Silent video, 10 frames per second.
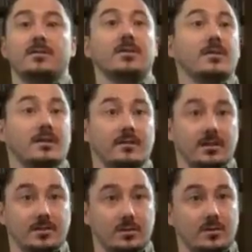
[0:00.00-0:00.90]
certain
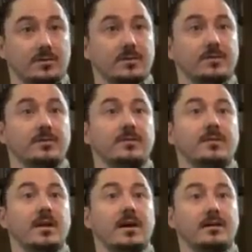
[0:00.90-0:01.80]
individuals
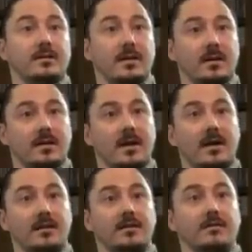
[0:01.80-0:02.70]
that
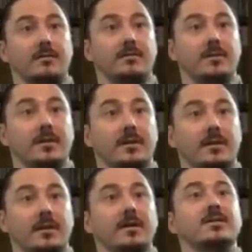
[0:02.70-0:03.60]
kind of
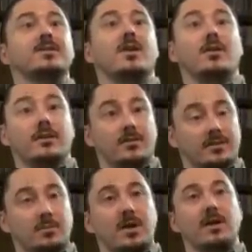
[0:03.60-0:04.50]
started or
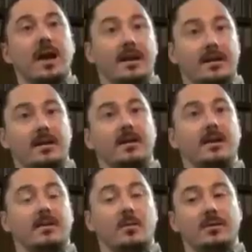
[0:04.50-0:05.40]
spearheaded it,
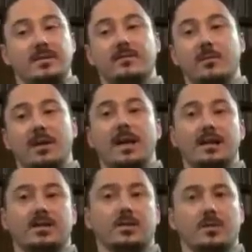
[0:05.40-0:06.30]
and then once everybody
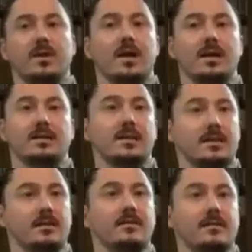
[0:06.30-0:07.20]
actually realized
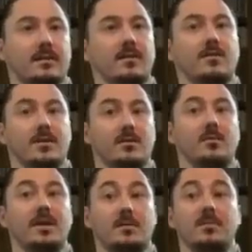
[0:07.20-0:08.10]
that they were
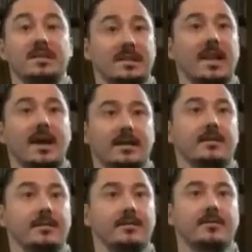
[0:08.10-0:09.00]
being misled,
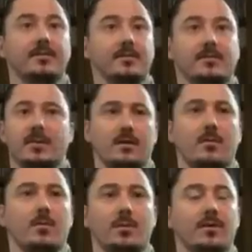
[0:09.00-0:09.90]
they were like,
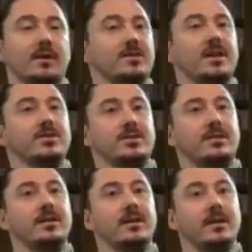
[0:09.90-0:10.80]
well, we're not
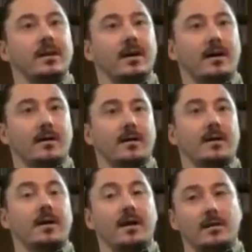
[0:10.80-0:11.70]
changing.
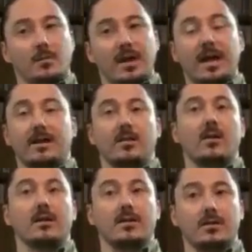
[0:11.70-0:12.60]
We had a
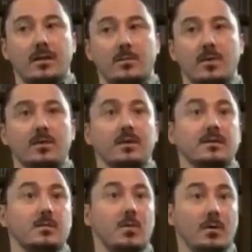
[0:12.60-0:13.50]
lot of good community
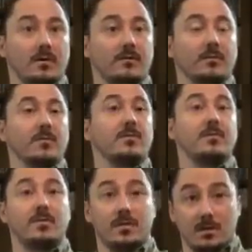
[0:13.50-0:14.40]
support from
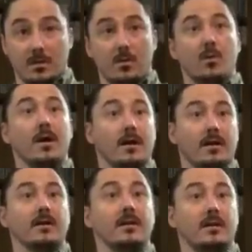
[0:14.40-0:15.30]
the local
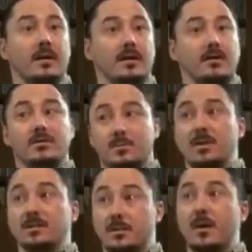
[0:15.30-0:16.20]
area and those
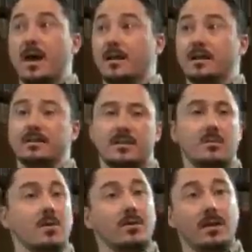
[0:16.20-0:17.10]
municipalities. The
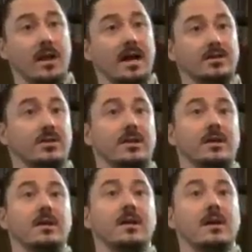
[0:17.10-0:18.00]
community
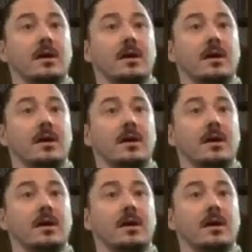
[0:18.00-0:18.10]
actually